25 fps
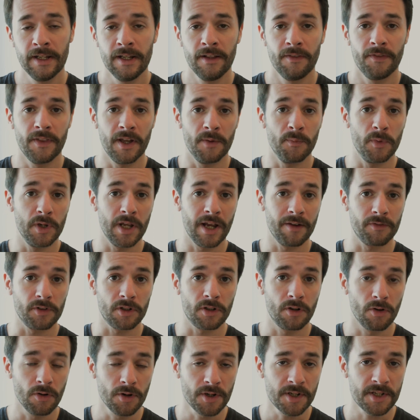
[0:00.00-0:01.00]
then we have a
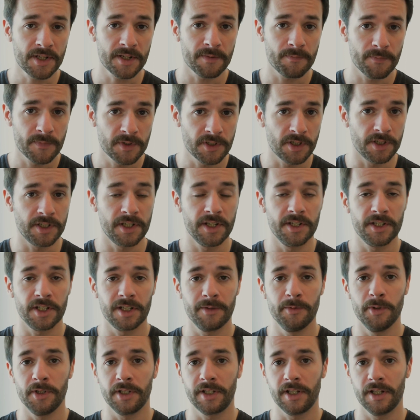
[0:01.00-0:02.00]
course, Strategic
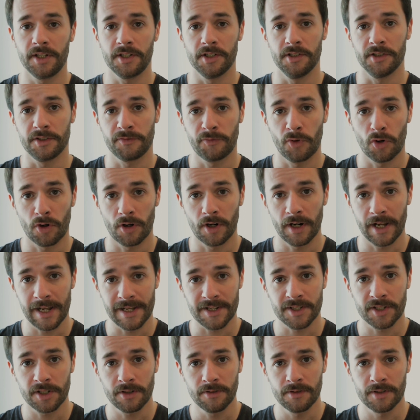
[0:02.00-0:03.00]
Communications for
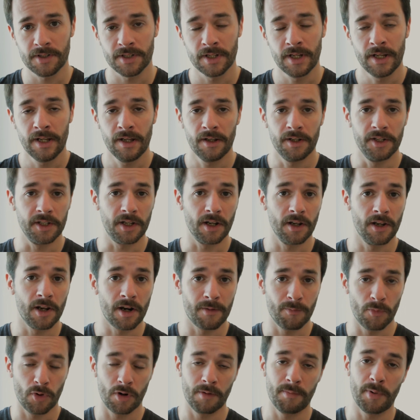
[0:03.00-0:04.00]
SUs, and you can learn
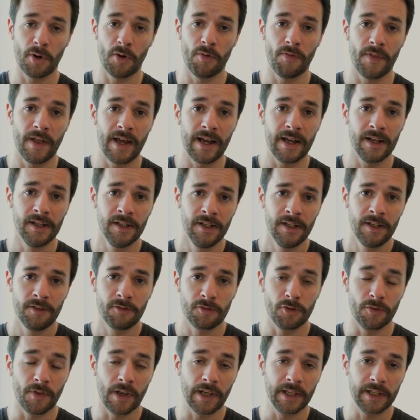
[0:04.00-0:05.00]
more about that
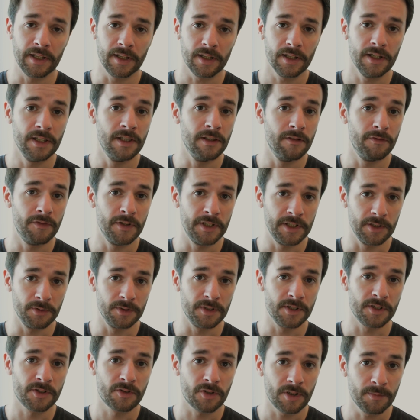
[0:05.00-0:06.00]
through the link in the video
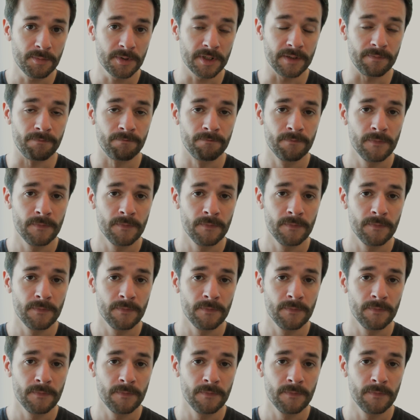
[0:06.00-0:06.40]
description.